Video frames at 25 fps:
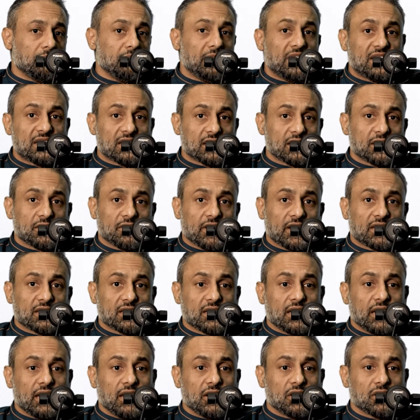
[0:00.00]
measles
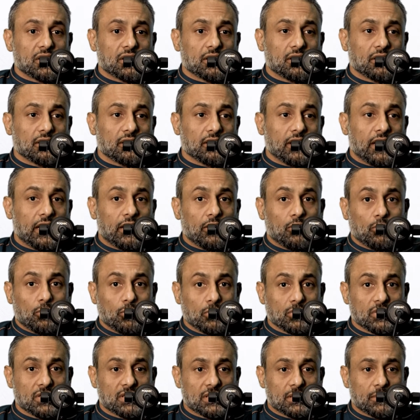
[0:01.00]
vaccination and
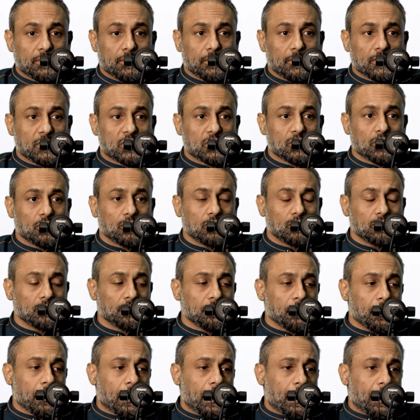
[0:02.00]
autism.
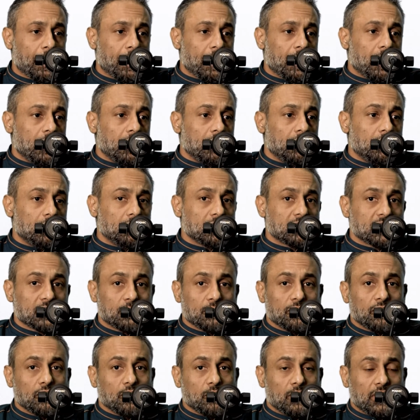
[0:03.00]
So
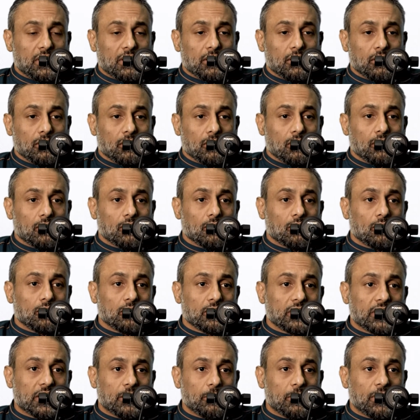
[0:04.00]
some of you may
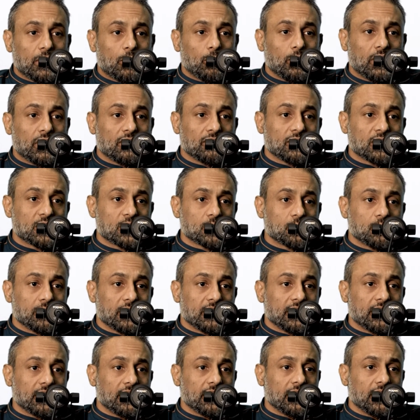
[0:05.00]
already be aware of this,
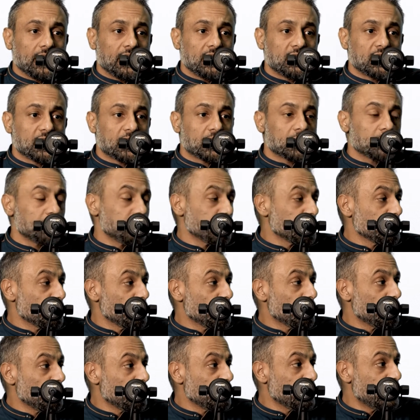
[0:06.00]
but a
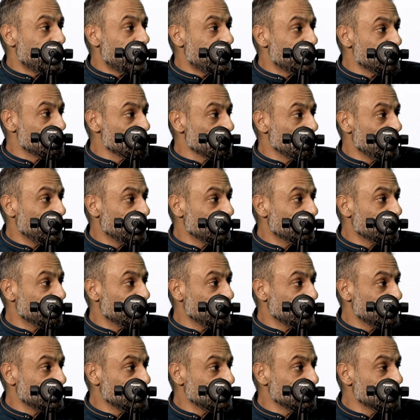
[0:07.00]
gentleman called Andrew
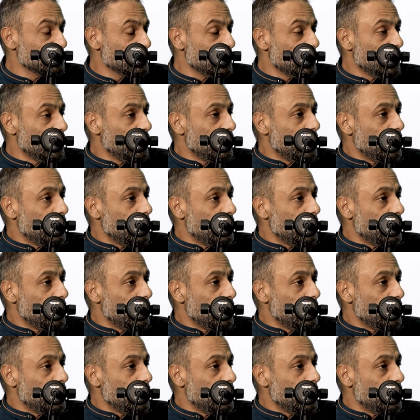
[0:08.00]
Wakefield